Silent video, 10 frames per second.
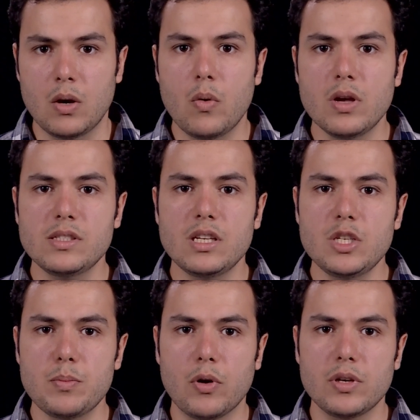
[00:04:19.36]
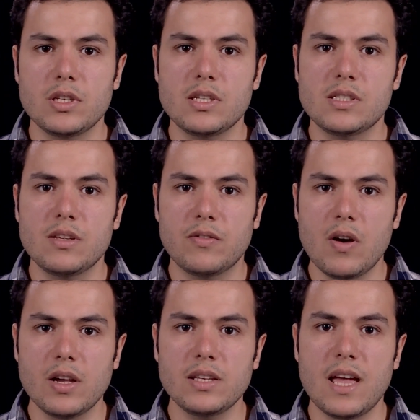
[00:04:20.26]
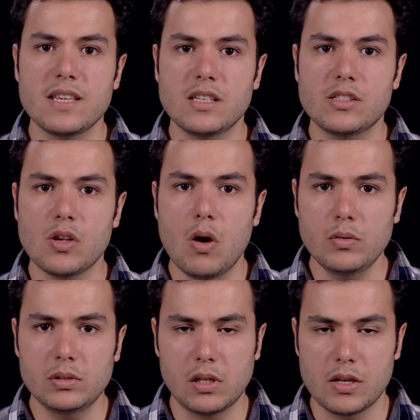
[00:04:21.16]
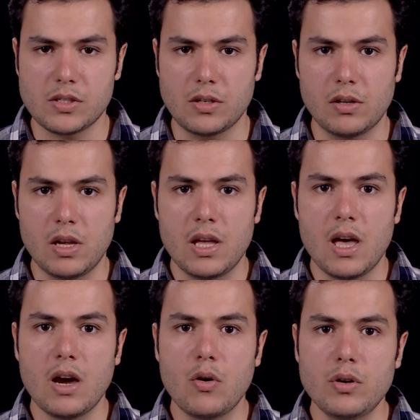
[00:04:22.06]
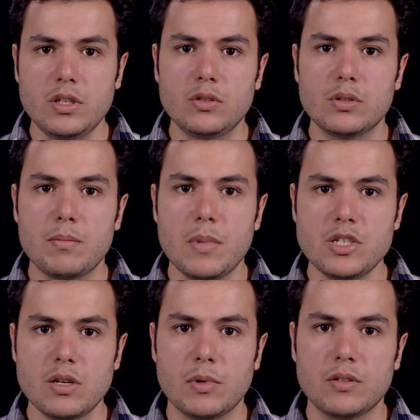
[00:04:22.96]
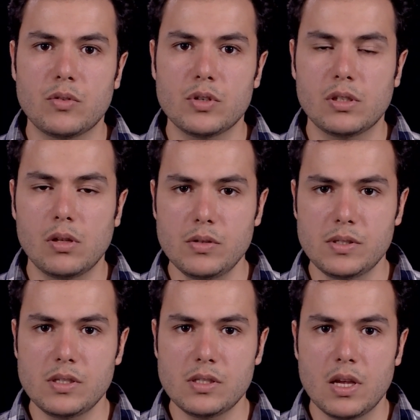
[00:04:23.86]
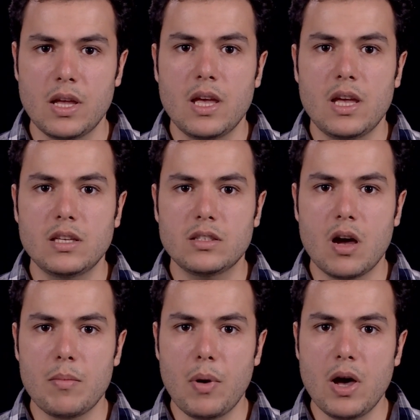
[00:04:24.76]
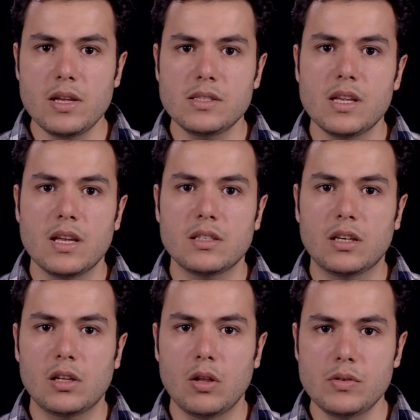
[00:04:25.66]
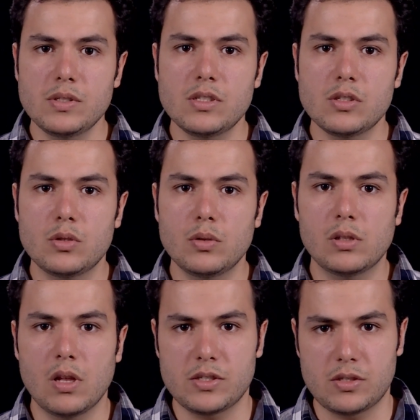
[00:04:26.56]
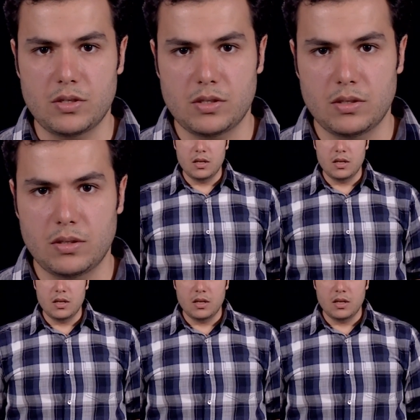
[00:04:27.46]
Once each point is defined as its own cluster, according to the measurement for the closeness, it combines the closest two clusters.